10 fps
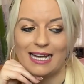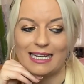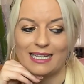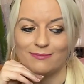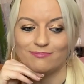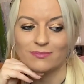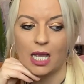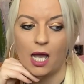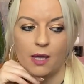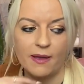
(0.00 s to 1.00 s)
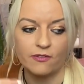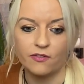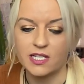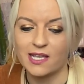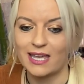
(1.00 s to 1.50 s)
Um, I hope
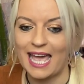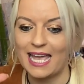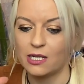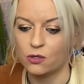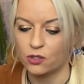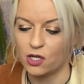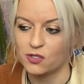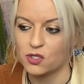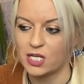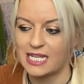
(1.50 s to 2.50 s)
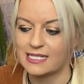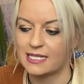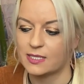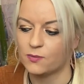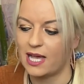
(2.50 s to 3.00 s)
everything's okay in your countries
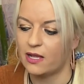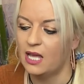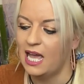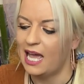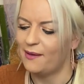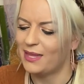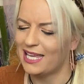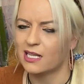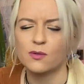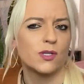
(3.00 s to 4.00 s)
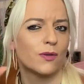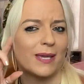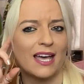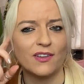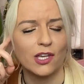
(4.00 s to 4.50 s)
as well. And um, England, we should
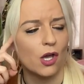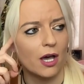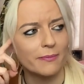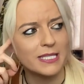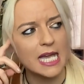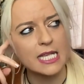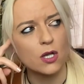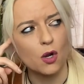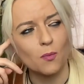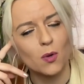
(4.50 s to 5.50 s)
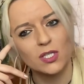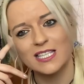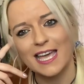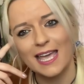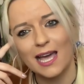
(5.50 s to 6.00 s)
be having an update on
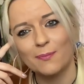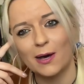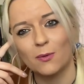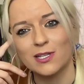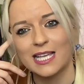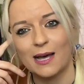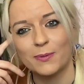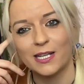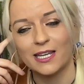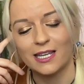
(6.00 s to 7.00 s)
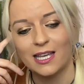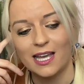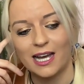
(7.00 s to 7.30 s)
Monday about what's happening.